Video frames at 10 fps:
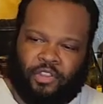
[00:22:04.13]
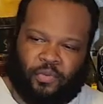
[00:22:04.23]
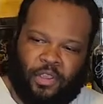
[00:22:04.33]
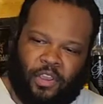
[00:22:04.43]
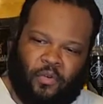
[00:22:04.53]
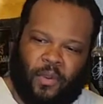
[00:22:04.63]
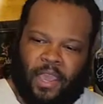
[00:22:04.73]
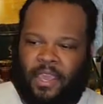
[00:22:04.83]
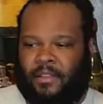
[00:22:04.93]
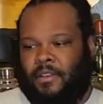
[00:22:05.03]

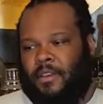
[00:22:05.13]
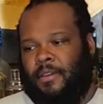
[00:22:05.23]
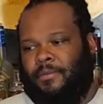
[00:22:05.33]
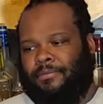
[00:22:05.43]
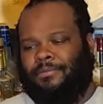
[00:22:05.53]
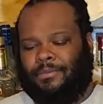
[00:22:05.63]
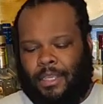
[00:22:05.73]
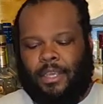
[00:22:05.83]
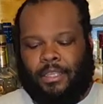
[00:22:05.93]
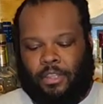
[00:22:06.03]
308,
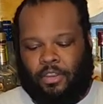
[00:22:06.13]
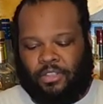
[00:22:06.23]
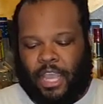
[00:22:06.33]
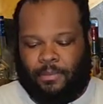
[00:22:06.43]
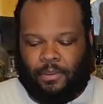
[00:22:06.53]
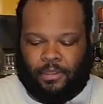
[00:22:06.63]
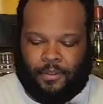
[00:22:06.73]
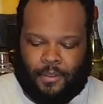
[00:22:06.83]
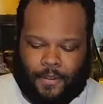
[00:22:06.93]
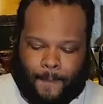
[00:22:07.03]
those type of